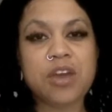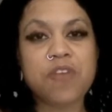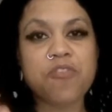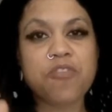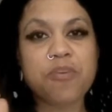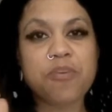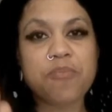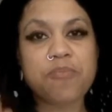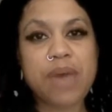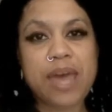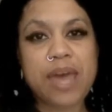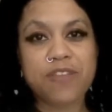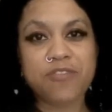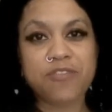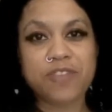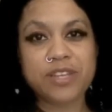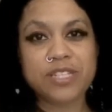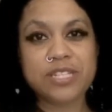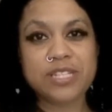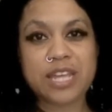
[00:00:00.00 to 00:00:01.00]
from
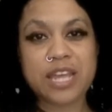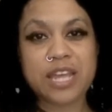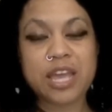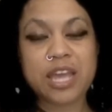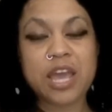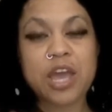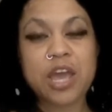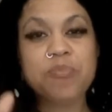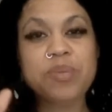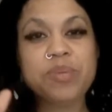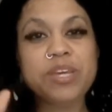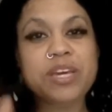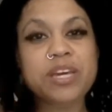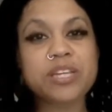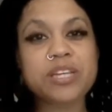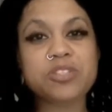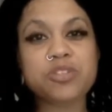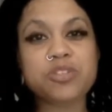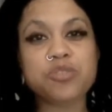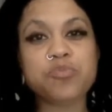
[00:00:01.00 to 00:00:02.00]
manifesting
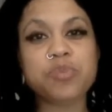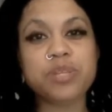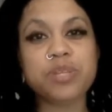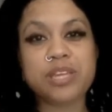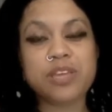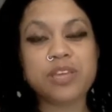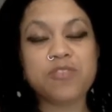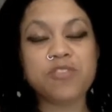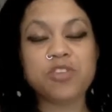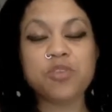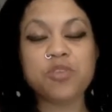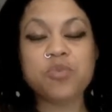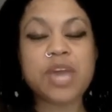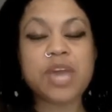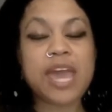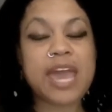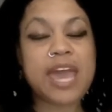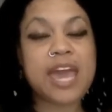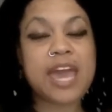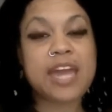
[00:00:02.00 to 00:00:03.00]
because you believe you
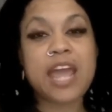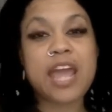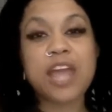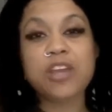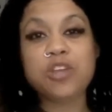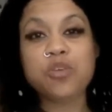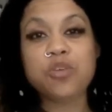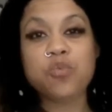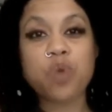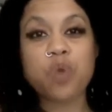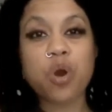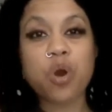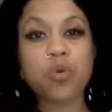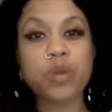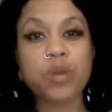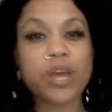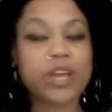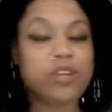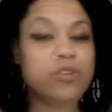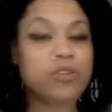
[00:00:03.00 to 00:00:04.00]
can't and you
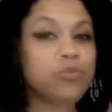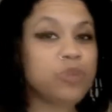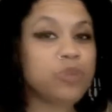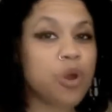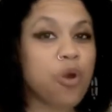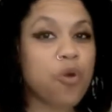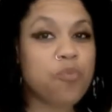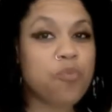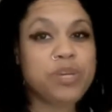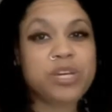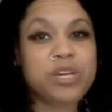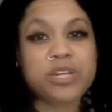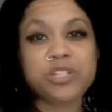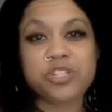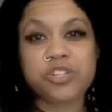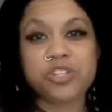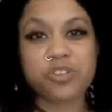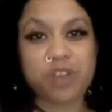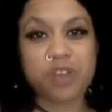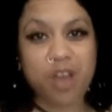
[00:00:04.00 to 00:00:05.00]
won't and you don't
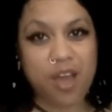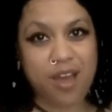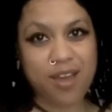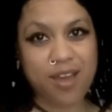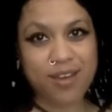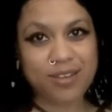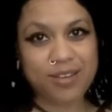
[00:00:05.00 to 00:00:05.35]
because you're not.